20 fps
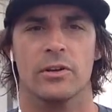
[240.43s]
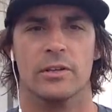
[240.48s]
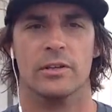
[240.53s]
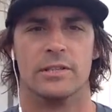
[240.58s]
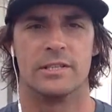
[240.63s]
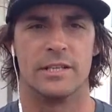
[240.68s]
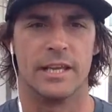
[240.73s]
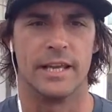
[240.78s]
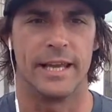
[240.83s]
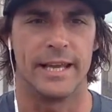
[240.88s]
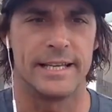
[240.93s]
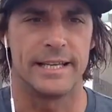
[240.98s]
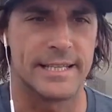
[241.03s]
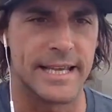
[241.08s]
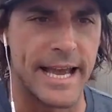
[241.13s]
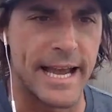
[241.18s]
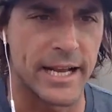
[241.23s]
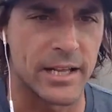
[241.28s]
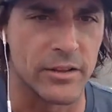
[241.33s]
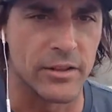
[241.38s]
see
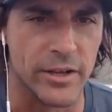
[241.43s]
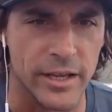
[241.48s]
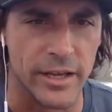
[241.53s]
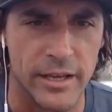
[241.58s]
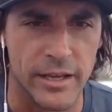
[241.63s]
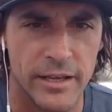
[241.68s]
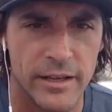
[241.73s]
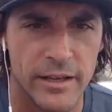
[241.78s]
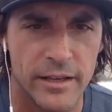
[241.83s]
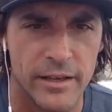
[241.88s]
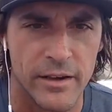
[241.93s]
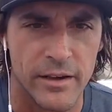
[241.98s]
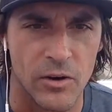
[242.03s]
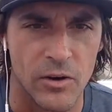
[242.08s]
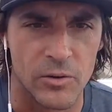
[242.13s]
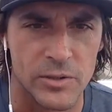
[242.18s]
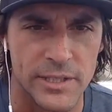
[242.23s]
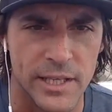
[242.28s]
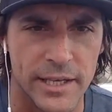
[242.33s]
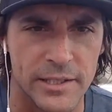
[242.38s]
exactly.
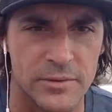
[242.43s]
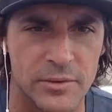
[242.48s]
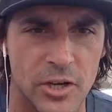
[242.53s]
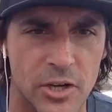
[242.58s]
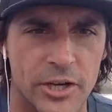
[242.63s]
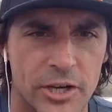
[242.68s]
Oh, was that last one?